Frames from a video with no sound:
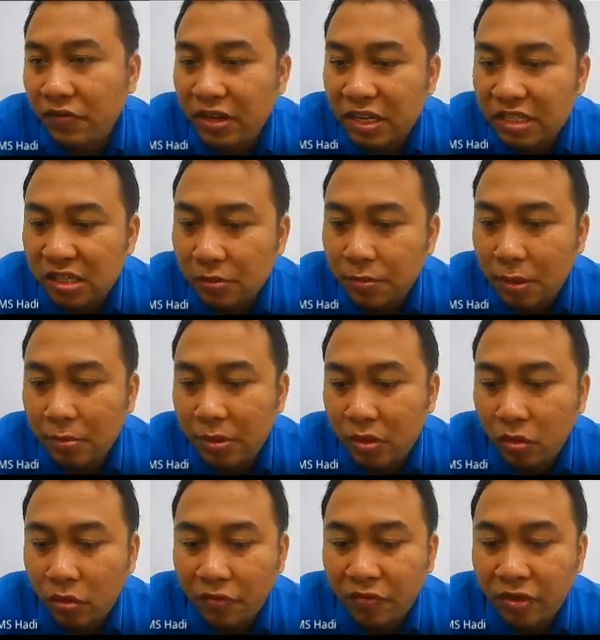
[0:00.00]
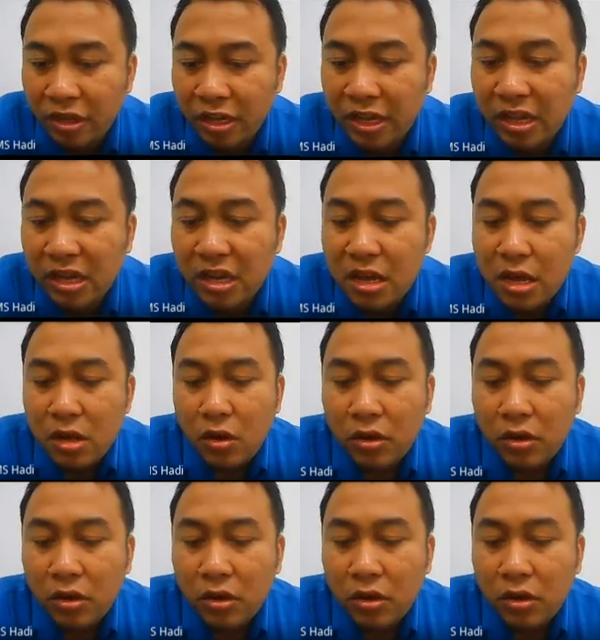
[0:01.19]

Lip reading: initial public offering.